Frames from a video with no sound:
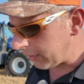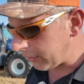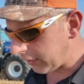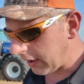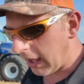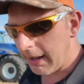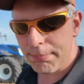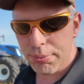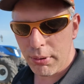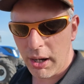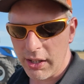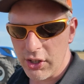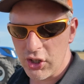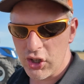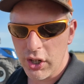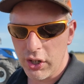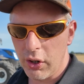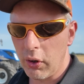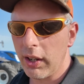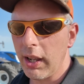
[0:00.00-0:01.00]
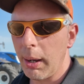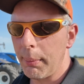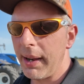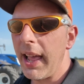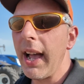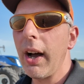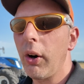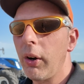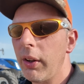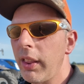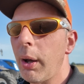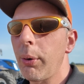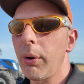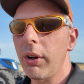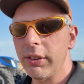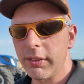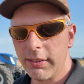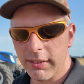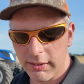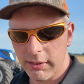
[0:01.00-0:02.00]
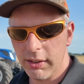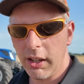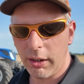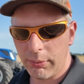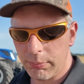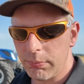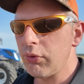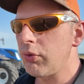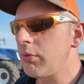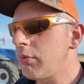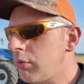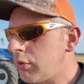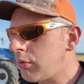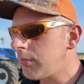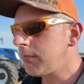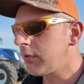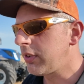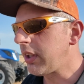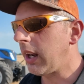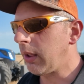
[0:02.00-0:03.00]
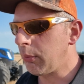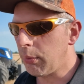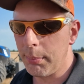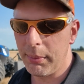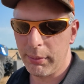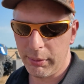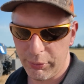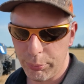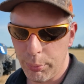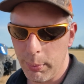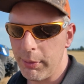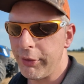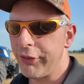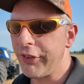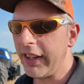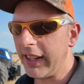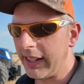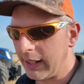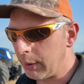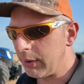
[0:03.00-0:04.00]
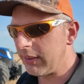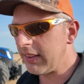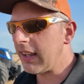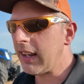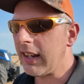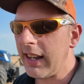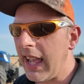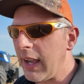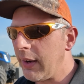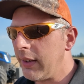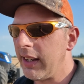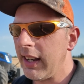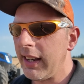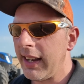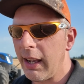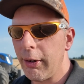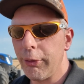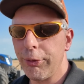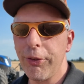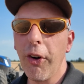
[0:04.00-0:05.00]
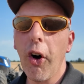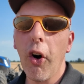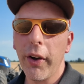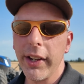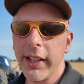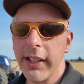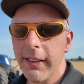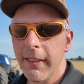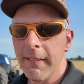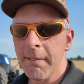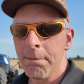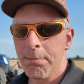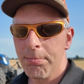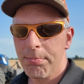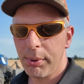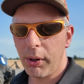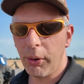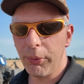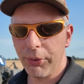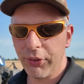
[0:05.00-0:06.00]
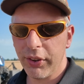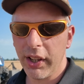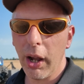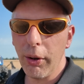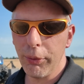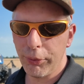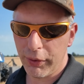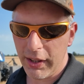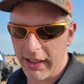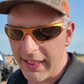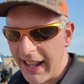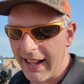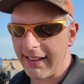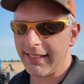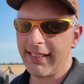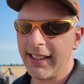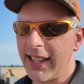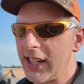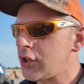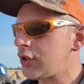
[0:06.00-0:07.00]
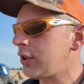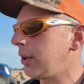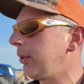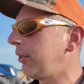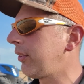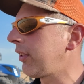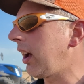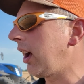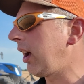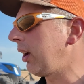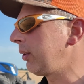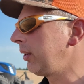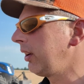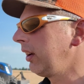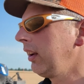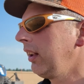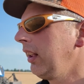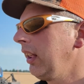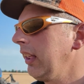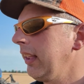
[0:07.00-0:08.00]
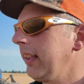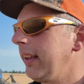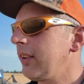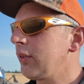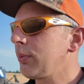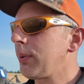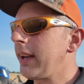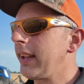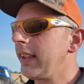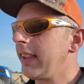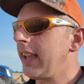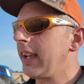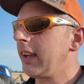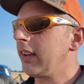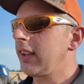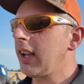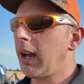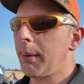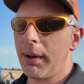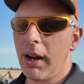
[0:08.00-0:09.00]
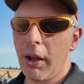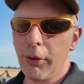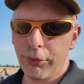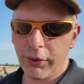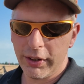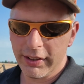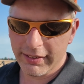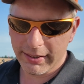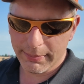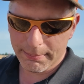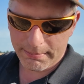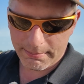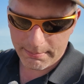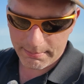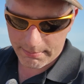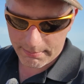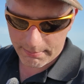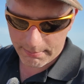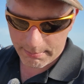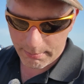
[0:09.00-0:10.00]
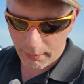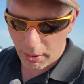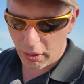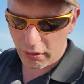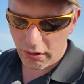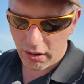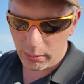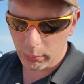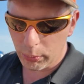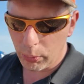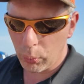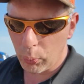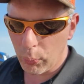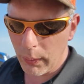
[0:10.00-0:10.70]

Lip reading: as that plunger not coming out. Although I done it with me finger, it was in and out fine. But obviously, hopefully that's the issue. So there's one of them coming hopefully tomorrow or